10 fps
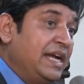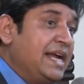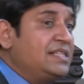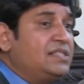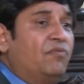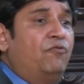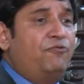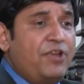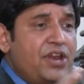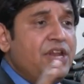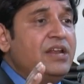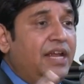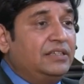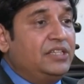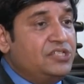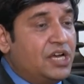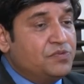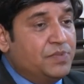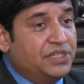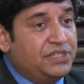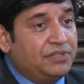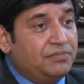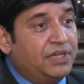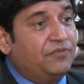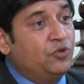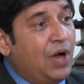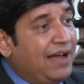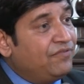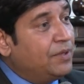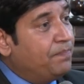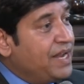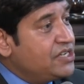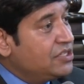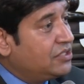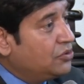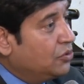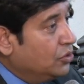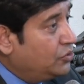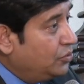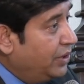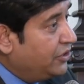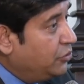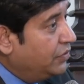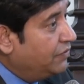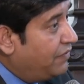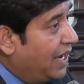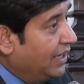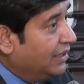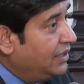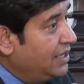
it's a very lengthy judgment, if you have the patience to go through it, you will find